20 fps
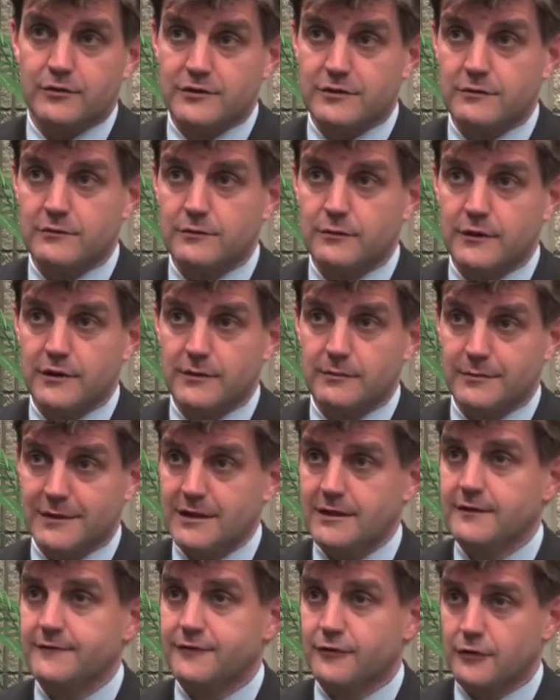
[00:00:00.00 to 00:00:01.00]
with
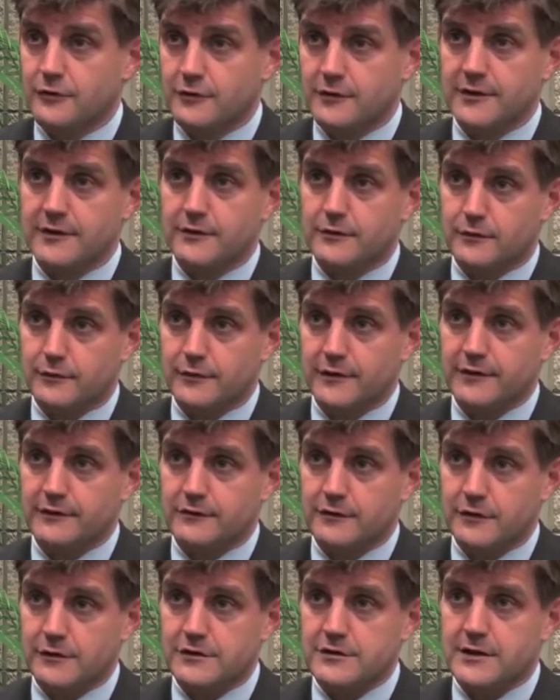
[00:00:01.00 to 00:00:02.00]
meaningful clinical
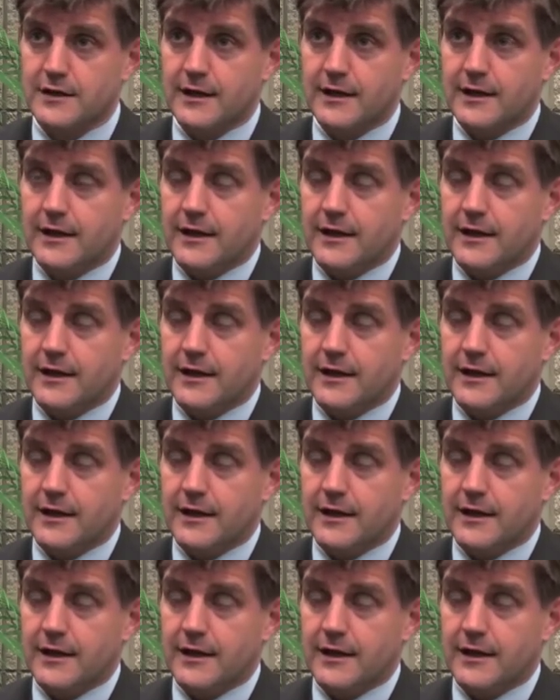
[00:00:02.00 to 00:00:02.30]
research.